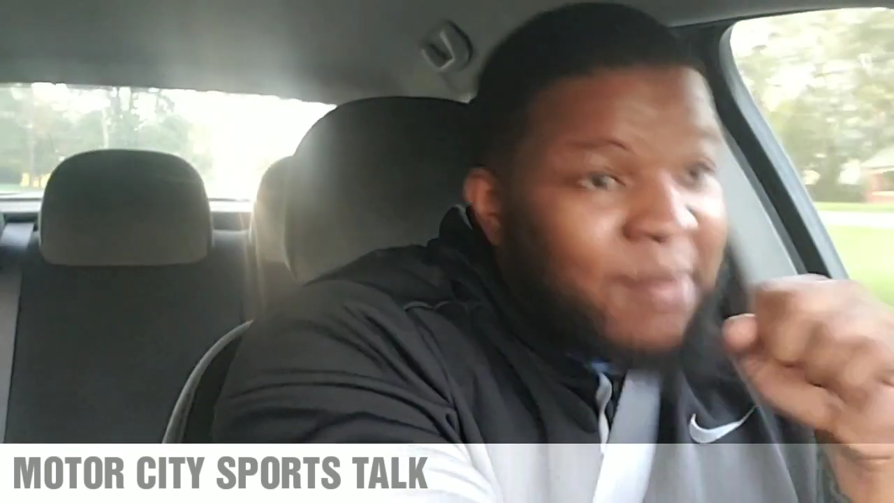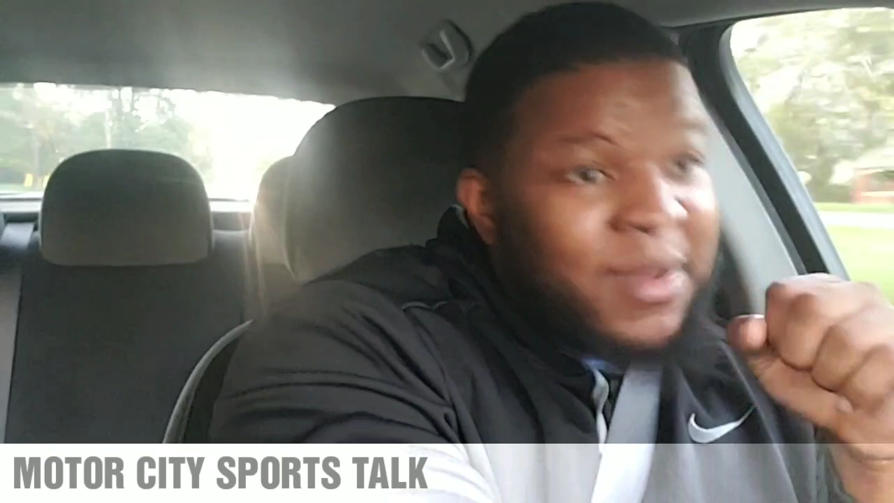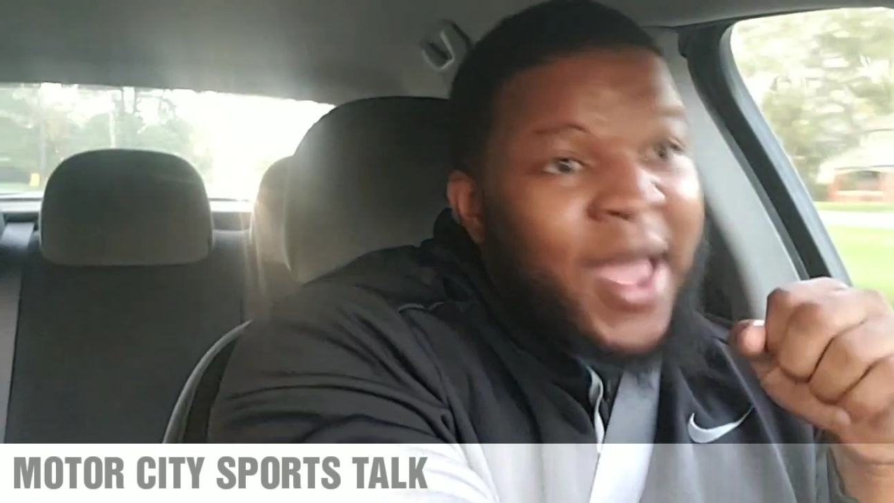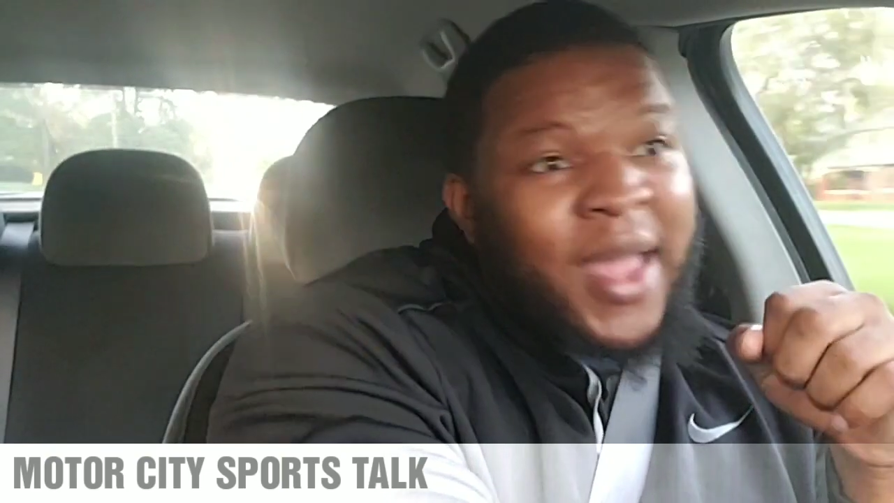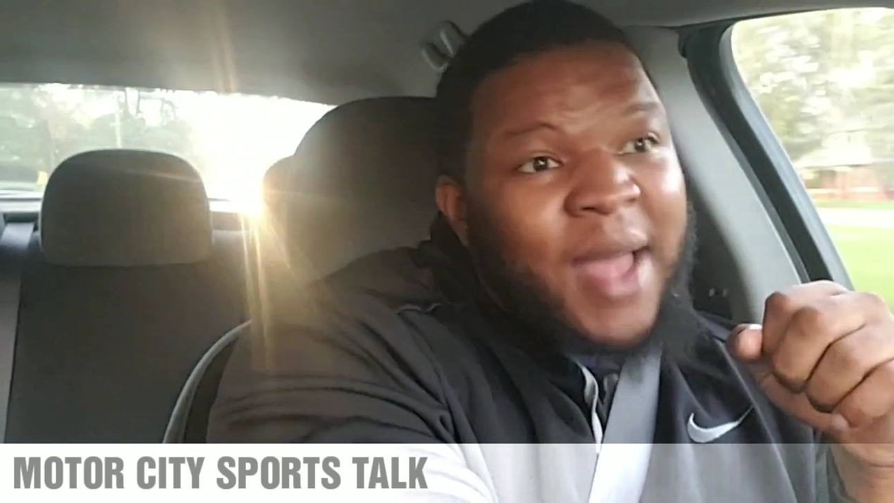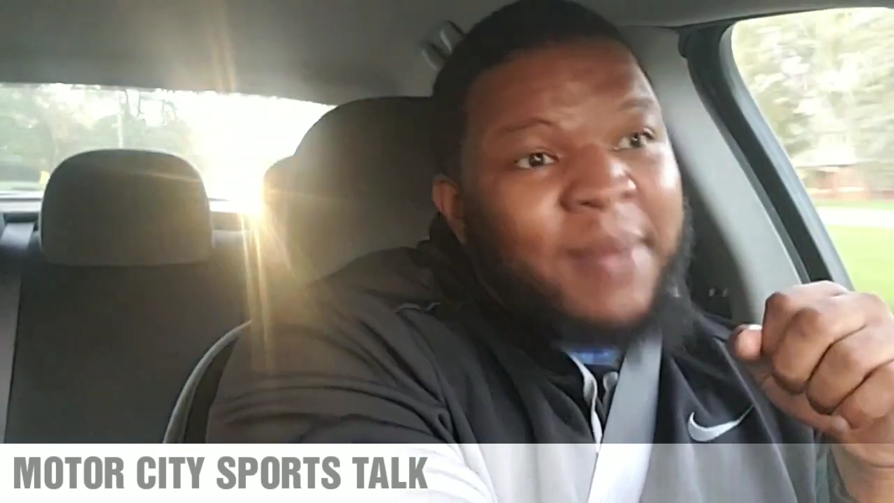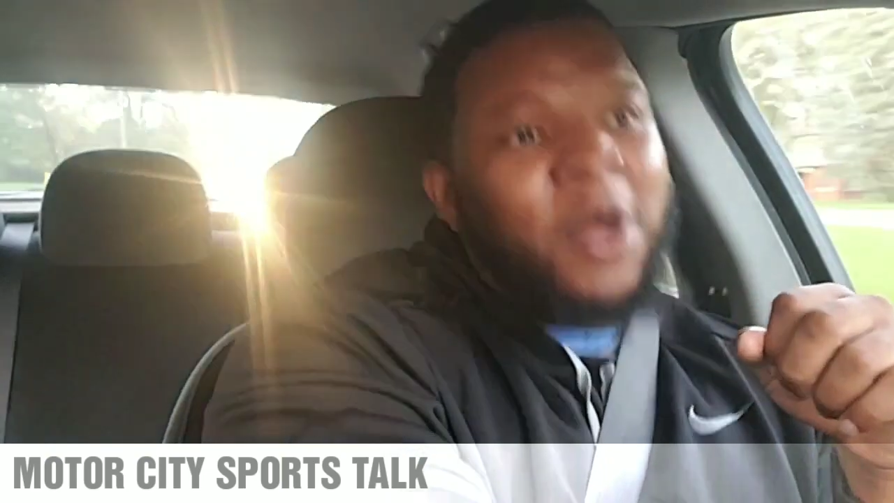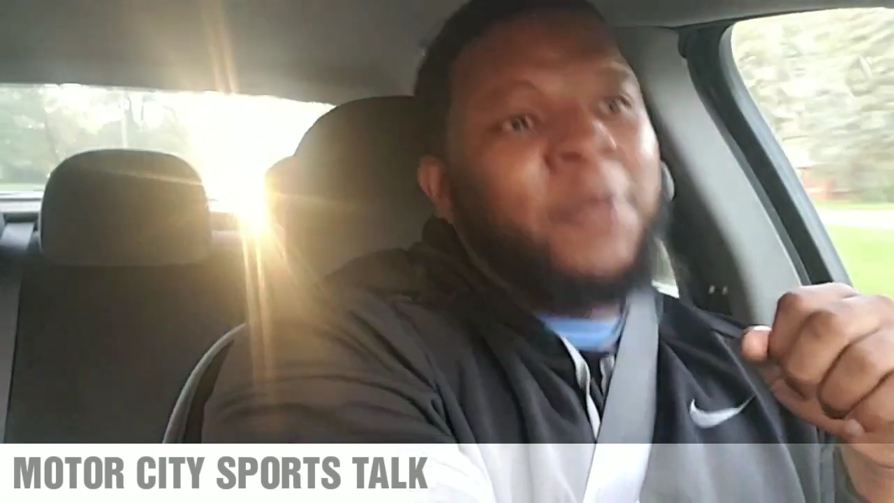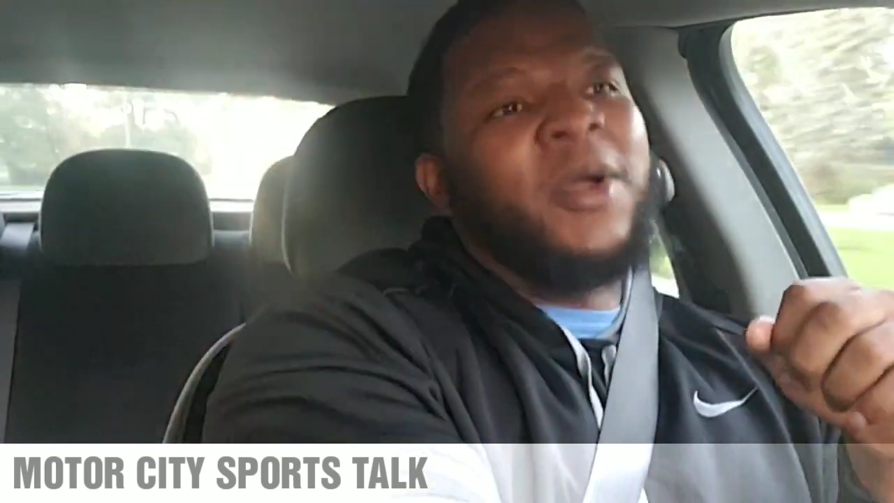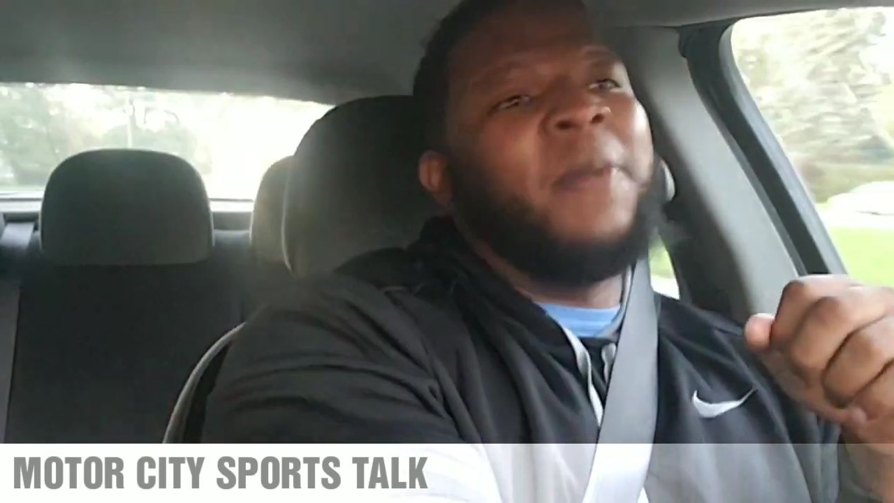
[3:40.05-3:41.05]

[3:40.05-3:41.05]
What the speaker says: I don't